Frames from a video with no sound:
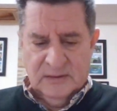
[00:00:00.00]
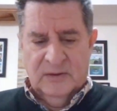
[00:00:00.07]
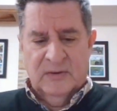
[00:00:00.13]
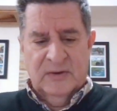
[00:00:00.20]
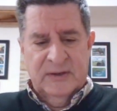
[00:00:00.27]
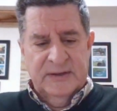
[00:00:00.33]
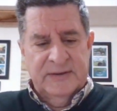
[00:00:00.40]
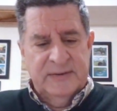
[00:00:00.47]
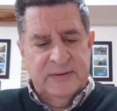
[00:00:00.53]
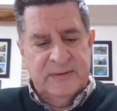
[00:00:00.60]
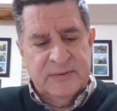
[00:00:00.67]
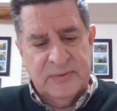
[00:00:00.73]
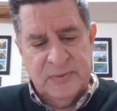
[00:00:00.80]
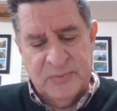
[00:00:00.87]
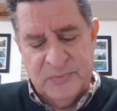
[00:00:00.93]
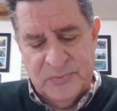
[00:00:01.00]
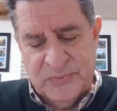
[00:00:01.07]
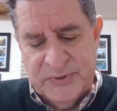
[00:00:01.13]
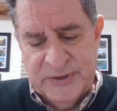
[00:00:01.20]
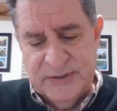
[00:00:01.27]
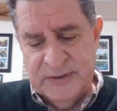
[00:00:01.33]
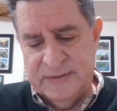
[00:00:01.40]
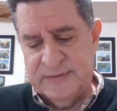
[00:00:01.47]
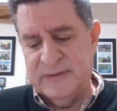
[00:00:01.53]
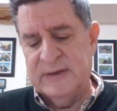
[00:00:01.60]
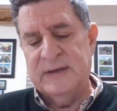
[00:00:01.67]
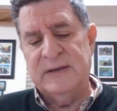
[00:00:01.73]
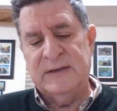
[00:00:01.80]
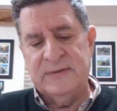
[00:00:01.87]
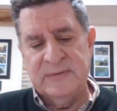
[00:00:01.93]
Lord, we
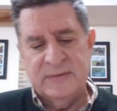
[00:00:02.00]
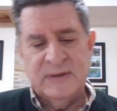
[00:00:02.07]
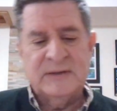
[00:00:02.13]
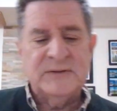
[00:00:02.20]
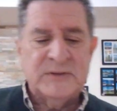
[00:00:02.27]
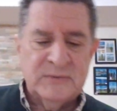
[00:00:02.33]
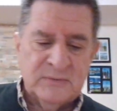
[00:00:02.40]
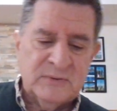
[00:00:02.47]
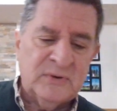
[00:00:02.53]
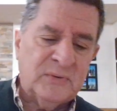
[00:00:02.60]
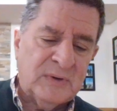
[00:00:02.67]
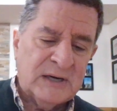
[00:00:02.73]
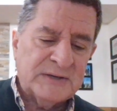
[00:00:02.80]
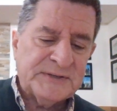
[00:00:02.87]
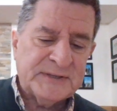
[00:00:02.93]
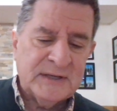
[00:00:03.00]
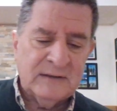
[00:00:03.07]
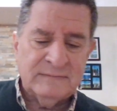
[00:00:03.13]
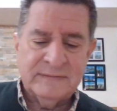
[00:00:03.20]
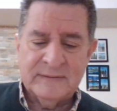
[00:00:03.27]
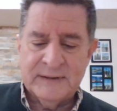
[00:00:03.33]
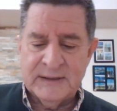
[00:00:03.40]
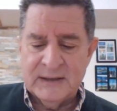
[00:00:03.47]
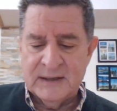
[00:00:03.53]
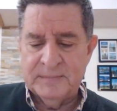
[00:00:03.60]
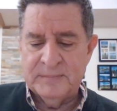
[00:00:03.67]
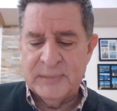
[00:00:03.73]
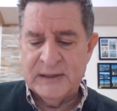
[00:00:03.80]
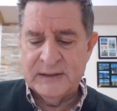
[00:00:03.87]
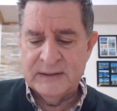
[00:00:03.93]
thank you that you know our suffering,
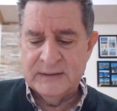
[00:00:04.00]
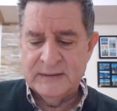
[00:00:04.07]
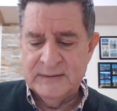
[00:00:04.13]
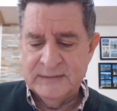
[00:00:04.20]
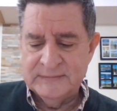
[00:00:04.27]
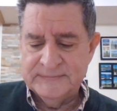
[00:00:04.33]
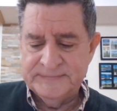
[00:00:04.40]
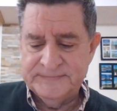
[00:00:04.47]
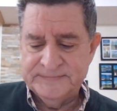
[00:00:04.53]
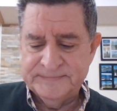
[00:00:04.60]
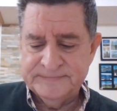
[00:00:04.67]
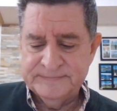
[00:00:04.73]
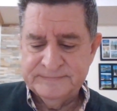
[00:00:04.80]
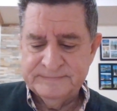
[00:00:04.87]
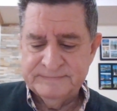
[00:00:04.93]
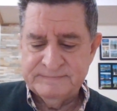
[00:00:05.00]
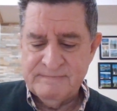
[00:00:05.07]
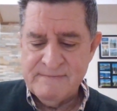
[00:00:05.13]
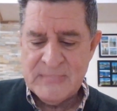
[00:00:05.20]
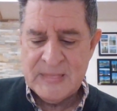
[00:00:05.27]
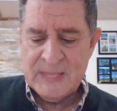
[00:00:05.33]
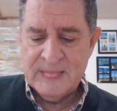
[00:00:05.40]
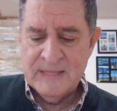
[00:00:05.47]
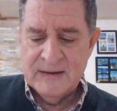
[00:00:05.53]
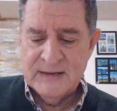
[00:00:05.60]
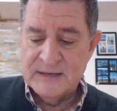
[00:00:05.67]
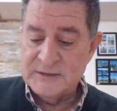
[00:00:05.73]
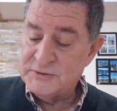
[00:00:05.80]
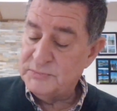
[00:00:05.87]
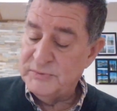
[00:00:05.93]
our pain,
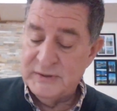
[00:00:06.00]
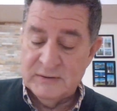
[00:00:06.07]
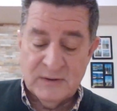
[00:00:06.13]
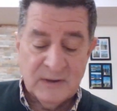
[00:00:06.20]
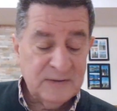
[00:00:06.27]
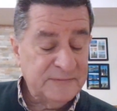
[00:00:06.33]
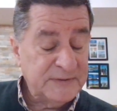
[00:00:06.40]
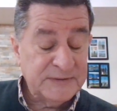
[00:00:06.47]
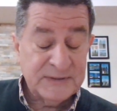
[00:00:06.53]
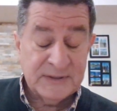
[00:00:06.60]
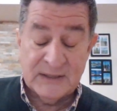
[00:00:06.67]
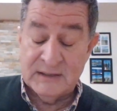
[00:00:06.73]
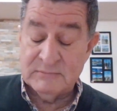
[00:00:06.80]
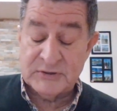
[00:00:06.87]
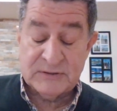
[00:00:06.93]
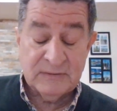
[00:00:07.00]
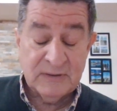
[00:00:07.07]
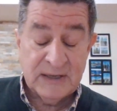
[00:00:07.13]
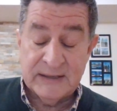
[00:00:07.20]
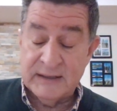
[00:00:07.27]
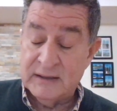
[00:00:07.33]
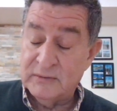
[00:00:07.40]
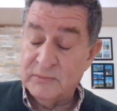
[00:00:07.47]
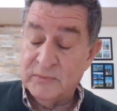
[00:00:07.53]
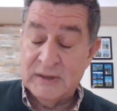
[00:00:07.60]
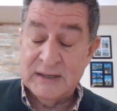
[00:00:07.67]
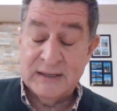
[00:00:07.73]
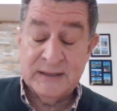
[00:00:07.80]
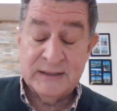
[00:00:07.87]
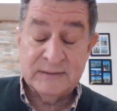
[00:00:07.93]
as we oftentimes cry out,
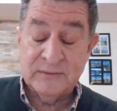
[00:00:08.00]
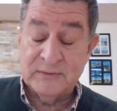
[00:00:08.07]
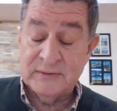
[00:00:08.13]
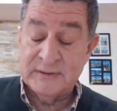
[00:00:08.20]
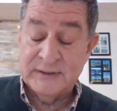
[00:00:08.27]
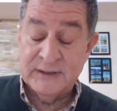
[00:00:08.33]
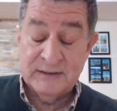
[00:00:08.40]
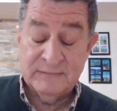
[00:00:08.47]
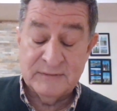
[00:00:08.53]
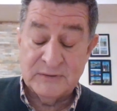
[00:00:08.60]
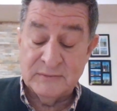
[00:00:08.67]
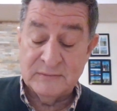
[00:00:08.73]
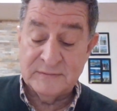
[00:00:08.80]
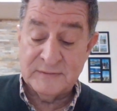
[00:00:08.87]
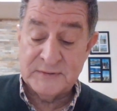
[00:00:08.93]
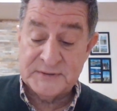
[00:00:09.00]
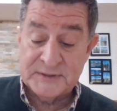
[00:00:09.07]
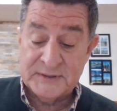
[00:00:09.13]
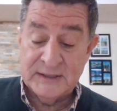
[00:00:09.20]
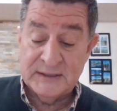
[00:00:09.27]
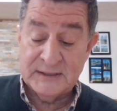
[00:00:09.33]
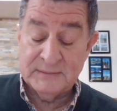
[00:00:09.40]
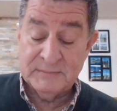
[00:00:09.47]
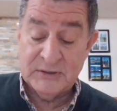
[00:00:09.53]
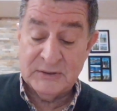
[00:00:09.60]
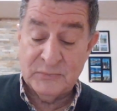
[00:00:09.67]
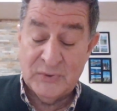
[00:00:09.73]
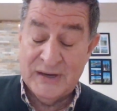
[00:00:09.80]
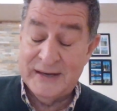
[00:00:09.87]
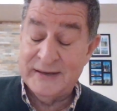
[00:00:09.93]
why, Lord, have you forsaken
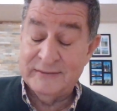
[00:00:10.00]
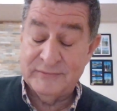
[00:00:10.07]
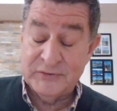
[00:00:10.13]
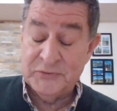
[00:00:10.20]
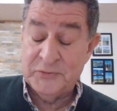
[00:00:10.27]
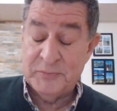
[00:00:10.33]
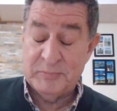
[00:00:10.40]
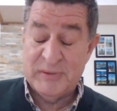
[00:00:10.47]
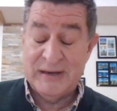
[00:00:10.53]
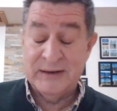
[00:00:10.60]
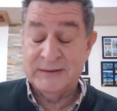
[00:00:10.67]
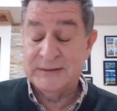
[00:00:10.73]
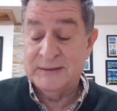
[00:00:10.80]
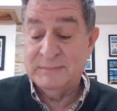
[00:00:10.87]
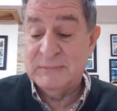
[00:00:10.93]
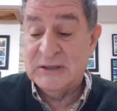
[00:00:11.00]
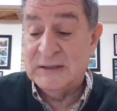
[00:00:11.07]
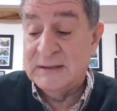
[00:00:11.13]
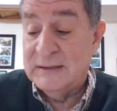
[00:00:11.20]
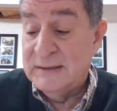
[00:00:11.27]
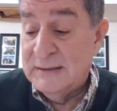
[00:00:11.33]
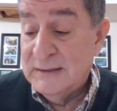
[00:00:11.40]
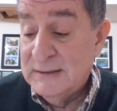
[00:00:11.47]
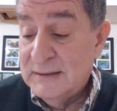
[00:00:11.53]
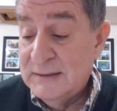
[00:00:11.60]
me? Why have you abandoned me?